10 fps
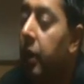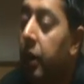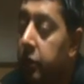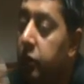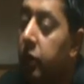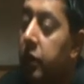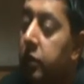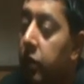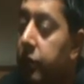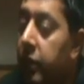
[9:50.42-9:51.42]
a song
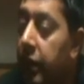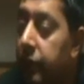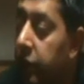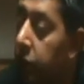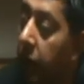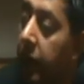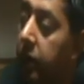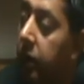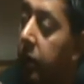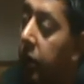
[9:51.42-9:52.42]
is often left in your
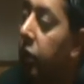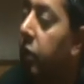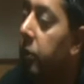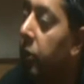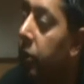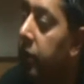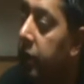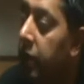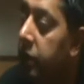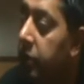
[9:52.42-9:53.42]
head a lot more,
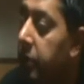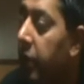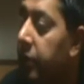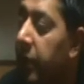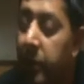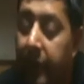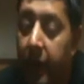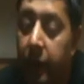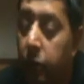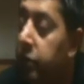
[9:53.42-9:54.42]
you know, so I'm not very,
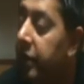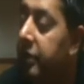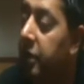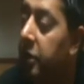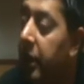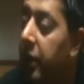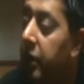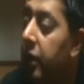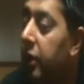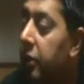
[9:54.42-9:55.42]
very enthusiastic about
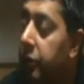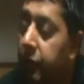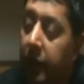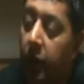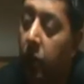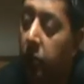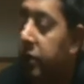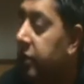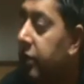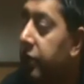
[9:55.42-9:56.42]

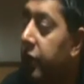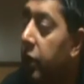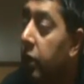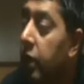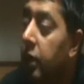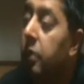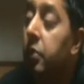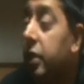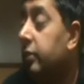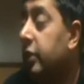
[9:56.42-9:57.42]
videos and stuff, you know.
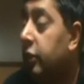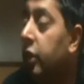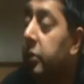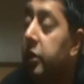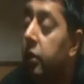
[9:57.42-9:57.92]
But it's got to be